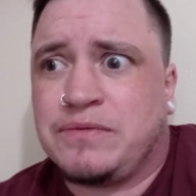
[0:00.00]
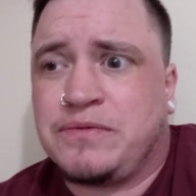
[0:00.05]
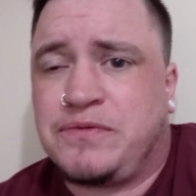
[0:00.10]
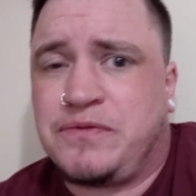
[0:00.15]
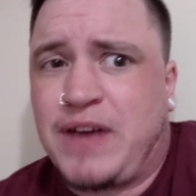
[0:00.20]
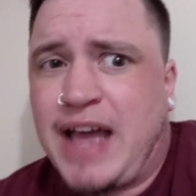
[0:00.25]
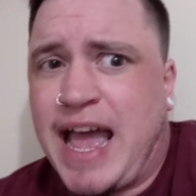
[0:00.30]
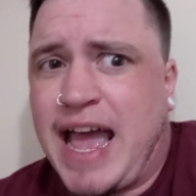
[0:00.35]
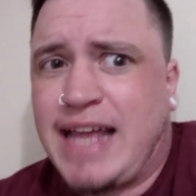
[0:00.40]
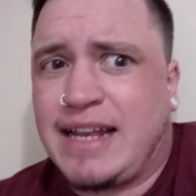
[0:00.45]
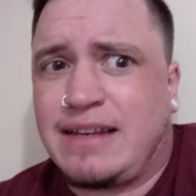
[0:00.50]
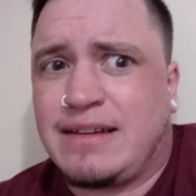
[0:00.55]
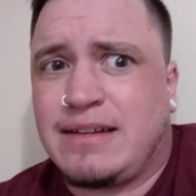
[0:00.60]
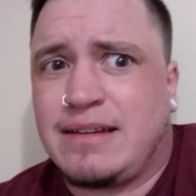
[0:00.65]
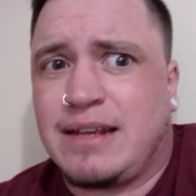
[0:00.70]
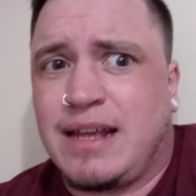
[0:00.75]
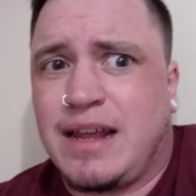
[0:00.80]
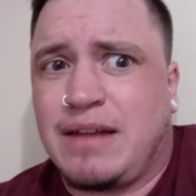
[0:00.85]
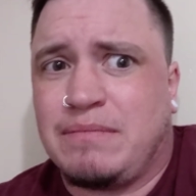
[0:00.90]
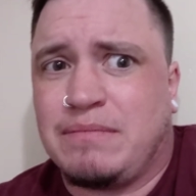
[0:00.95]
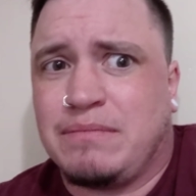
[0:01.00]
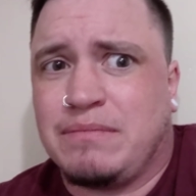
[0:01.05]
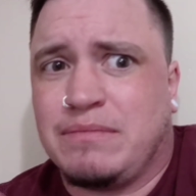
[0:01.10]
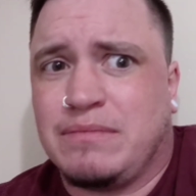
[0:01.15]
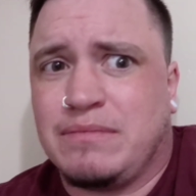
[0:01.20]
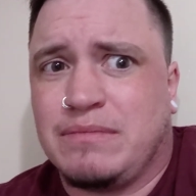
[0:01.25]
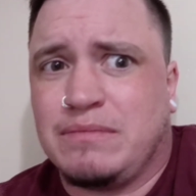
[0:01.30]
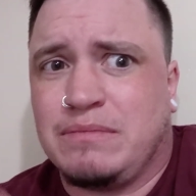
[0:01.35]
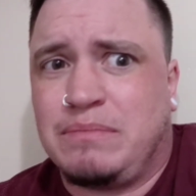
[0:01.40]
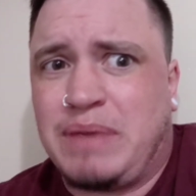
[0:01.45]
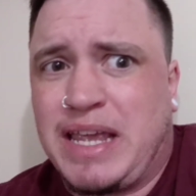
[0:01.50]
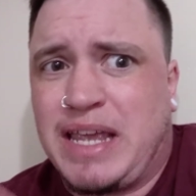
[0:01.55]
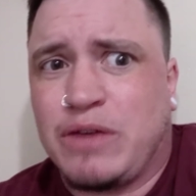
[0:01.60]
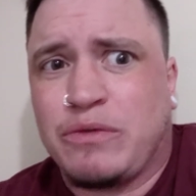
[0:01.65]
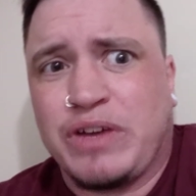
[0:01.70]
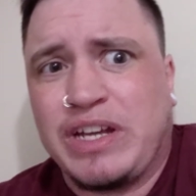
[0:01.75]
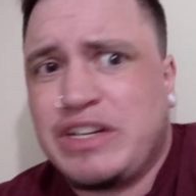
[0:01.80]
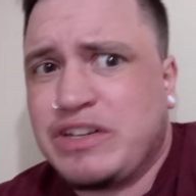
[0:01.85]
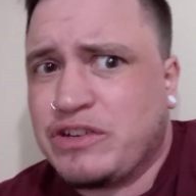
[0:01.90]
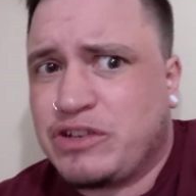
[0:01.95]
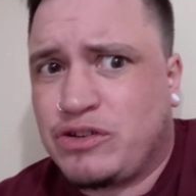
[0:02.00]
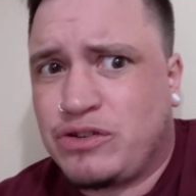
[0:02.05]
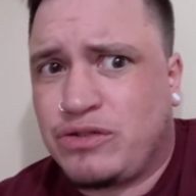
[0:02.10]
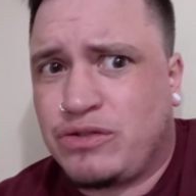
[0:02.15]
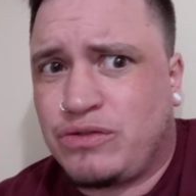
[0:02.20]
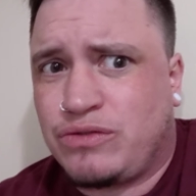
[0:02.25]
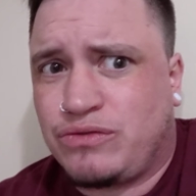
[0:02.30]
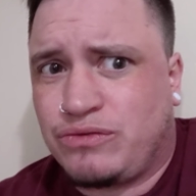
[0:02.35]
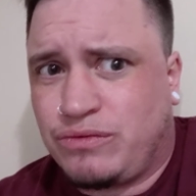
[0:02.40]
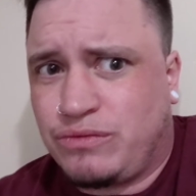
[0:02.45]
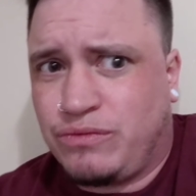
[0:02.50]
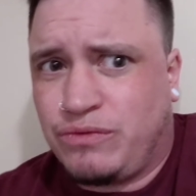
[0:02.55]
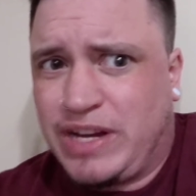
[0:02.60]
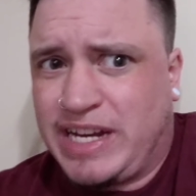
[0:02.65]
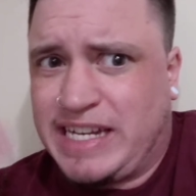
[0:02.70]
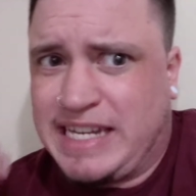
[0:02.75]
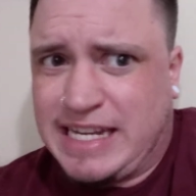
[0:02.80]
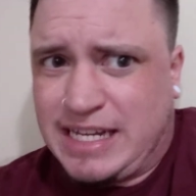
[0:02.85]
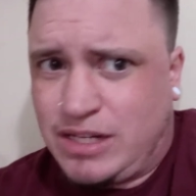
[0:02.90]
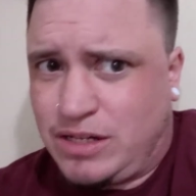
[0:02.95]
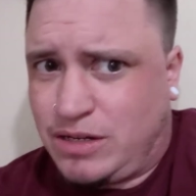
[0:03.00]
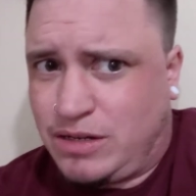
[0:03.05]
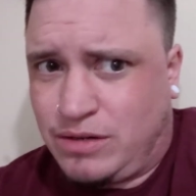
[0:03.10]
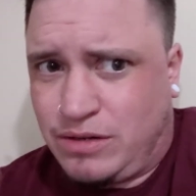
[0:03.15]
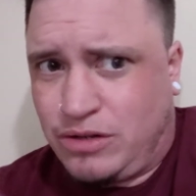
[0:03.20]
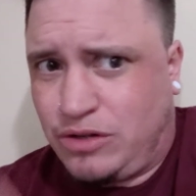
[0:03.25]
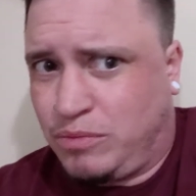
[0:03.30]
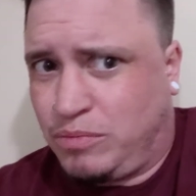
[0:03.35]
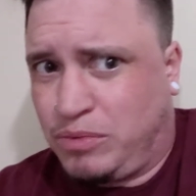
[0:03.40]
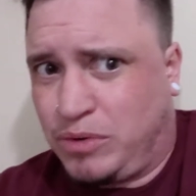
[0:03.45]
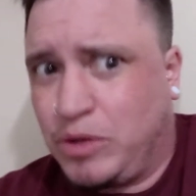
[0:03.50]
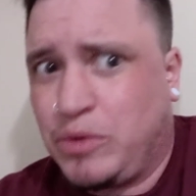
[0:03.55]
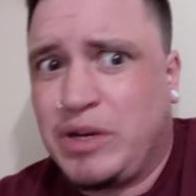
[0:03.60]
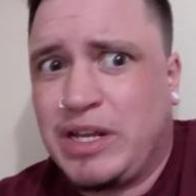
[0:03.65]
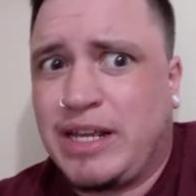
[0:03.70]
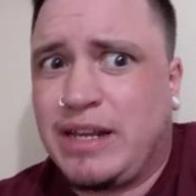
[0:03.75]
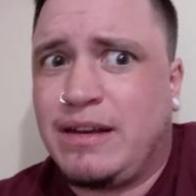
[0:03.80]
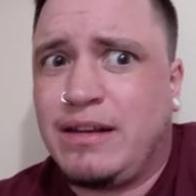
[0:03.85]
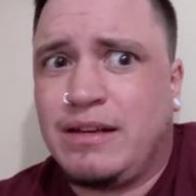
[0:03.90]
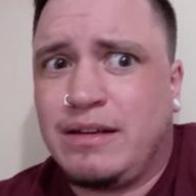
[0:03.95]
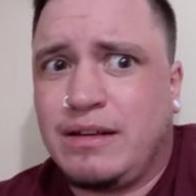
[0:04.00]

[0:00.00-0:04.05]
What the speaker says: fat and being redistributed